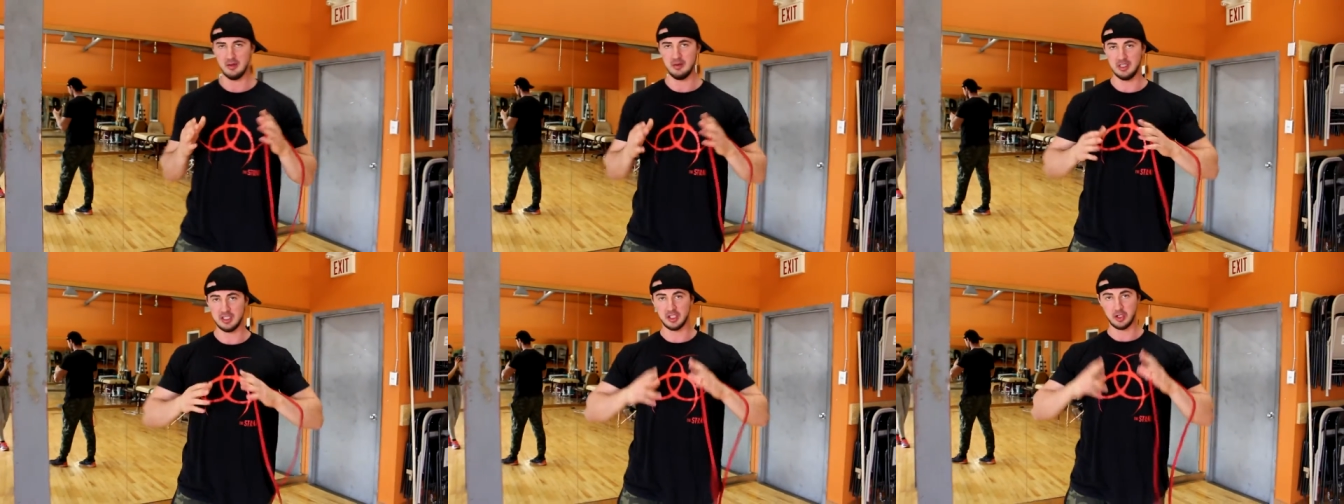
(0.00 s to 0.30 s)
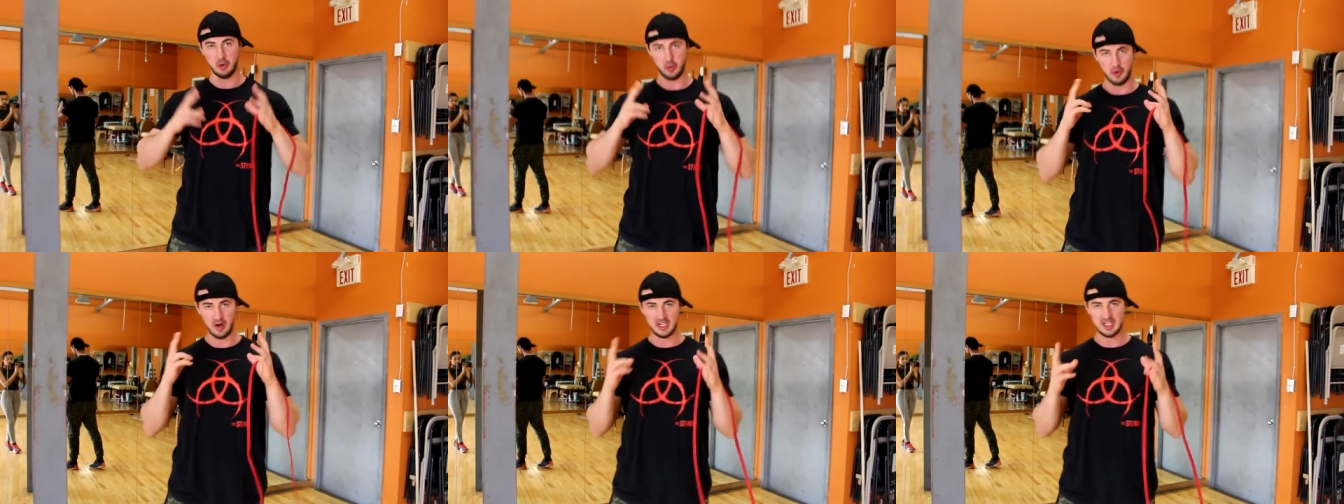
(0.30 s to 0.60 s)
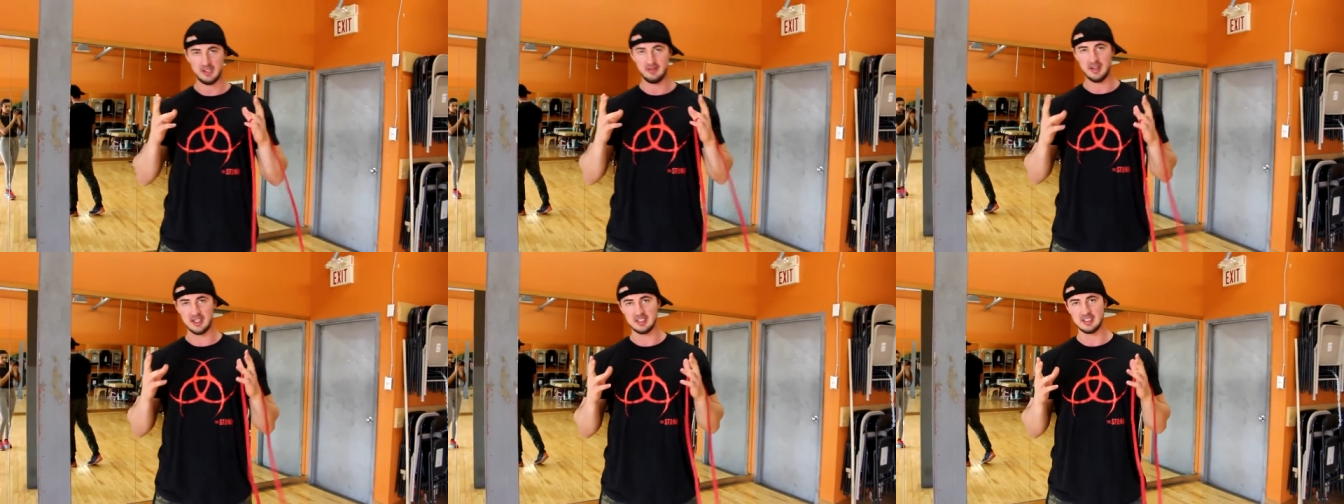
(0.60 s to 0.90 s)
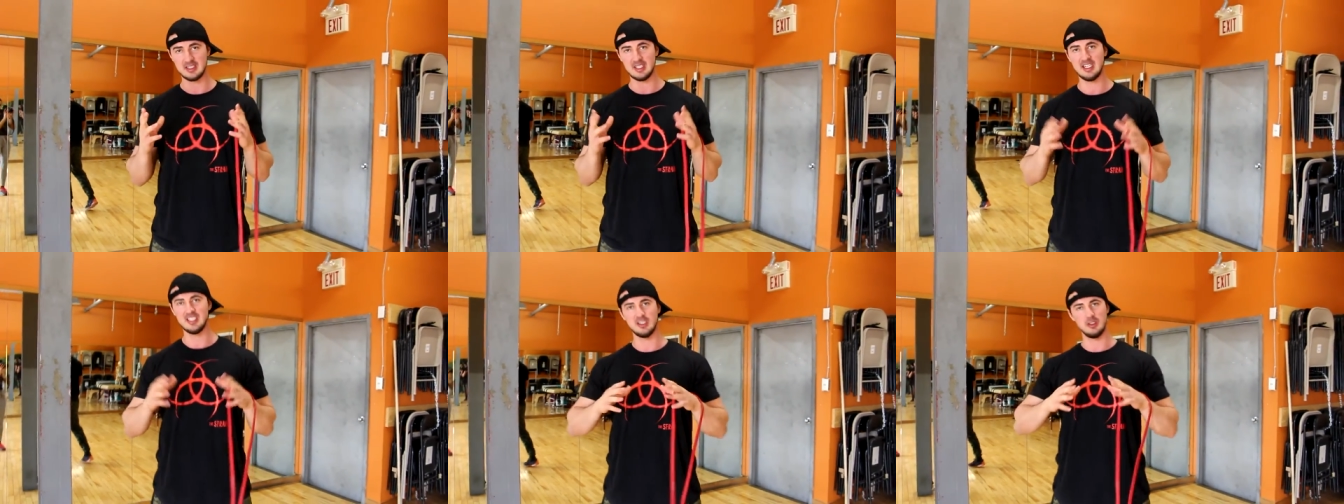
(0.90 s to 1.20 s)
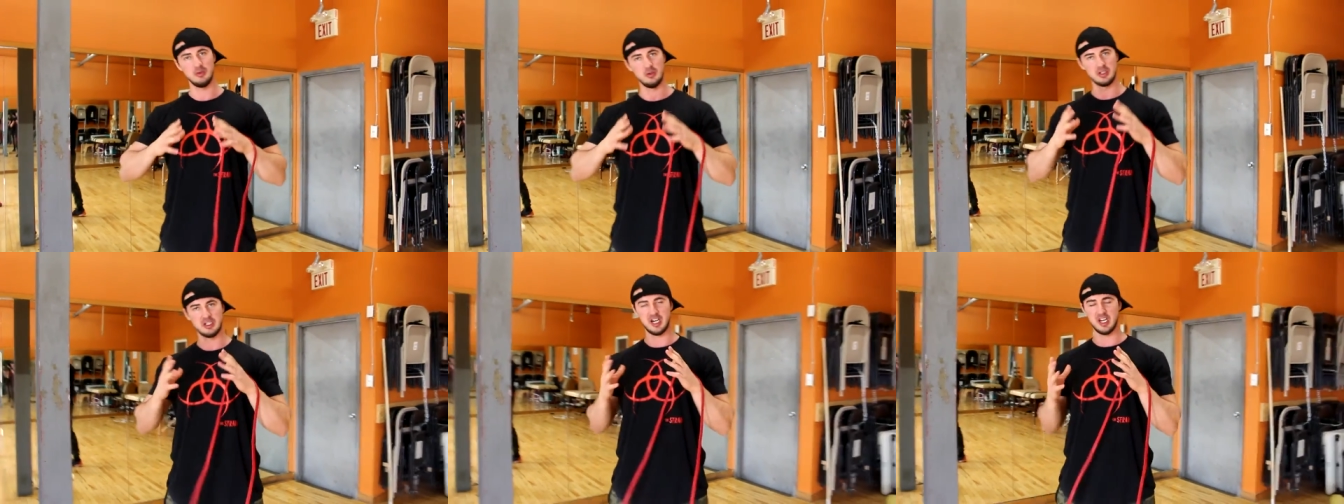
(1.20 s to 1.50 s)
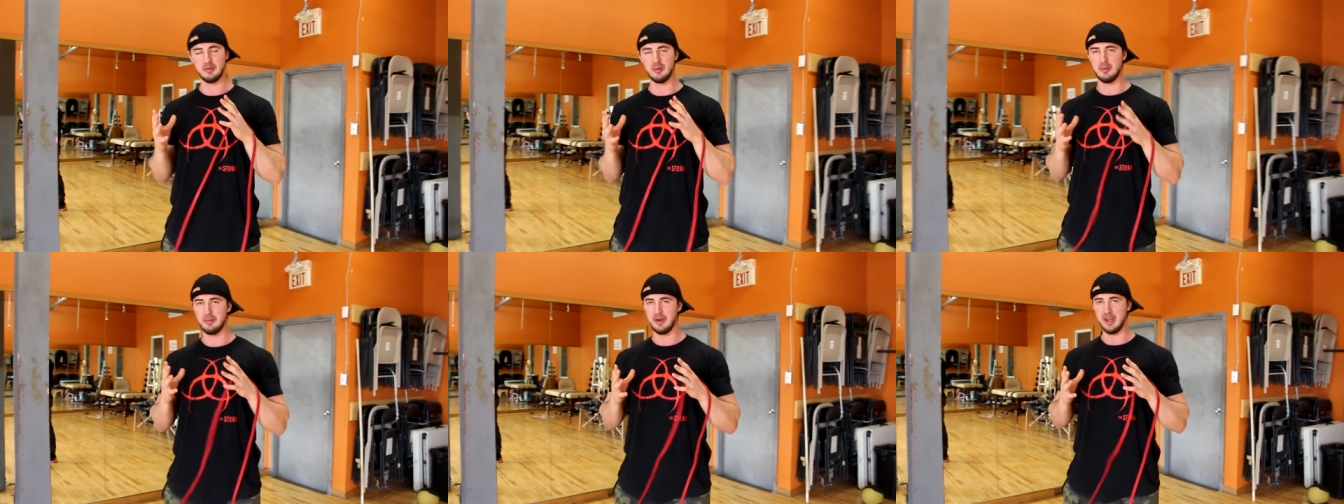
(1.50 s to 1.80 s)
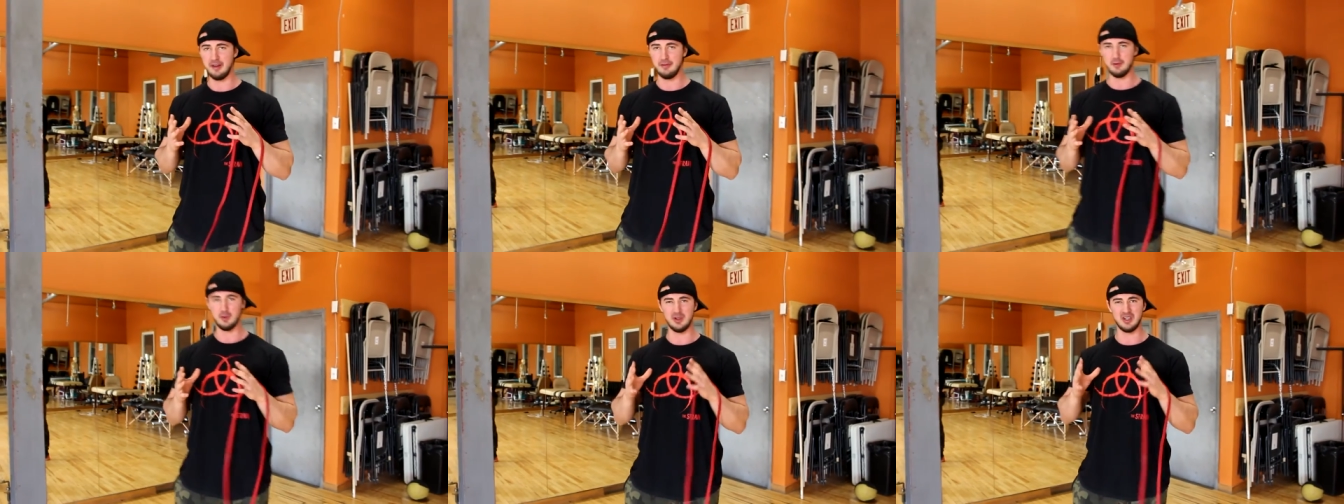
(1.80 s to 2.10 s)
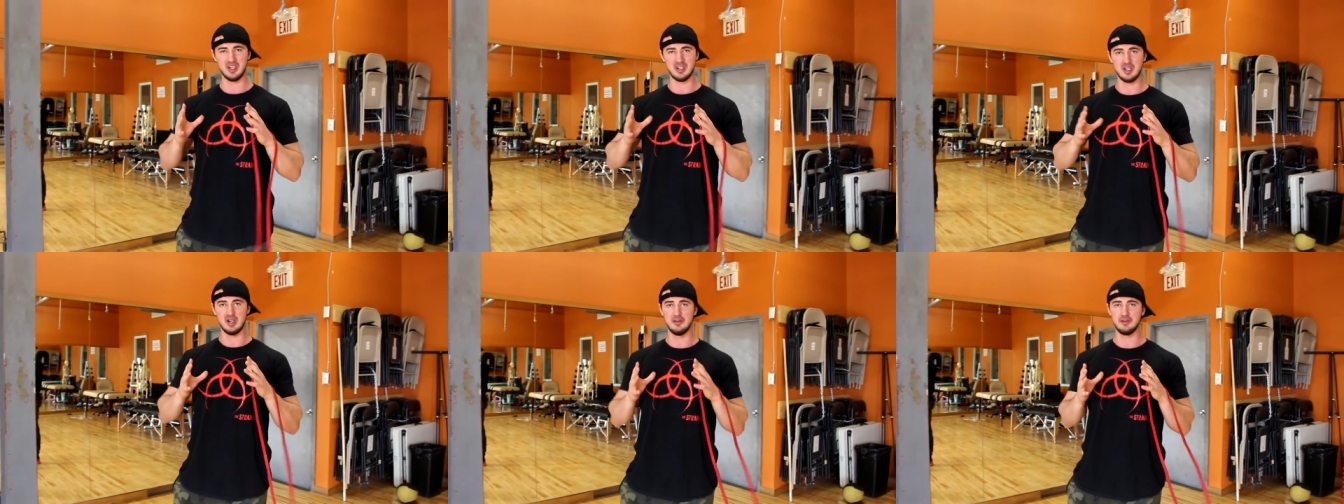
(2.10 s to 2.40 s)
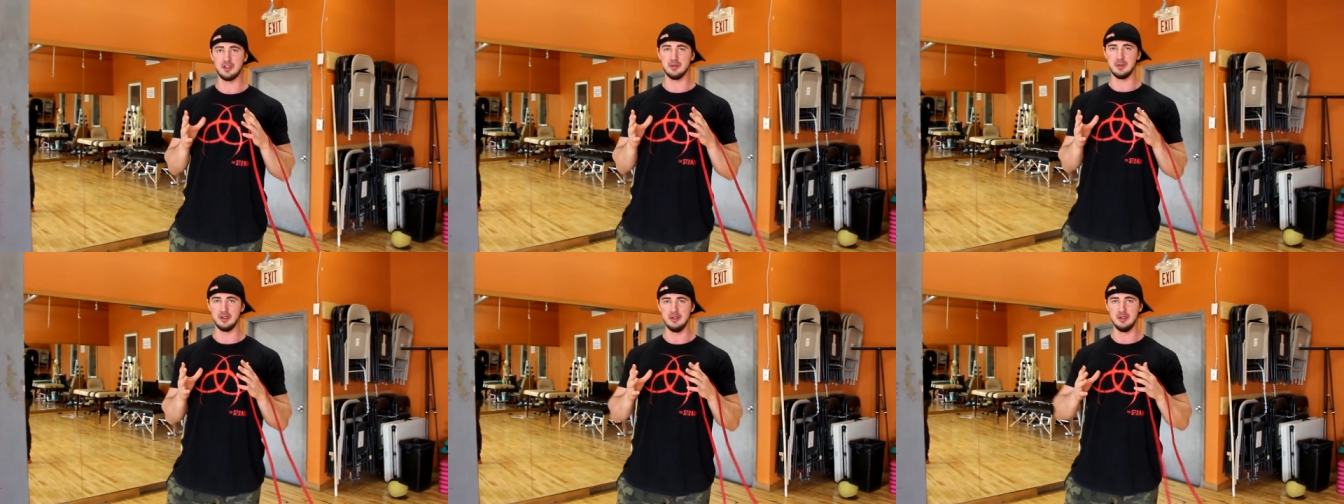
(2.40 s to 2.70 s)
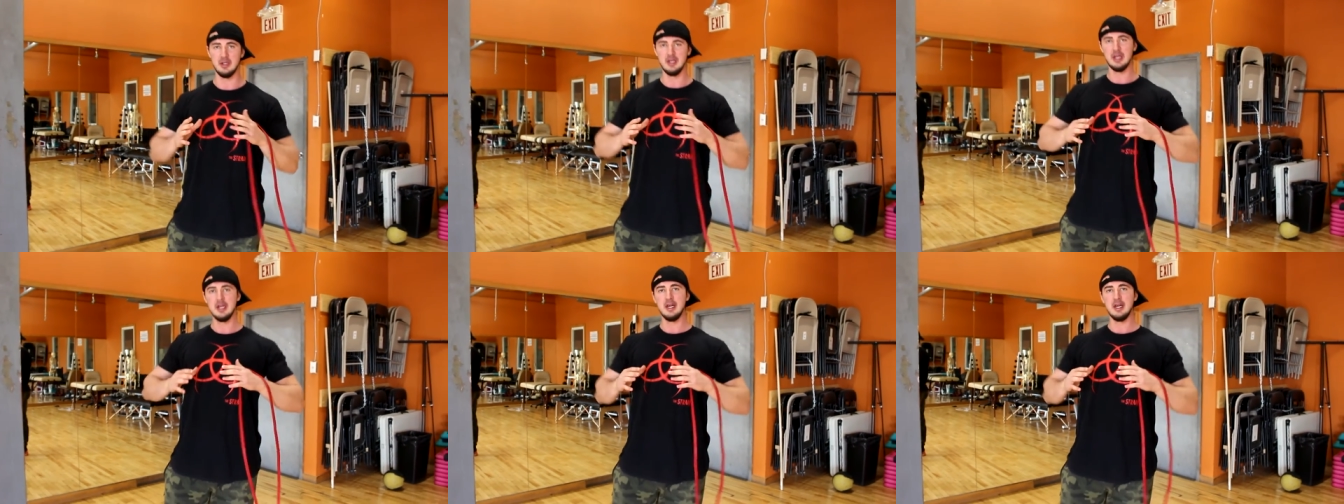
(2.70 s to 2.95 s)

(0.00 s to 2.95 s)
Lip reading: It's a corrective exercise, it will kind of be painful and uncomfortable,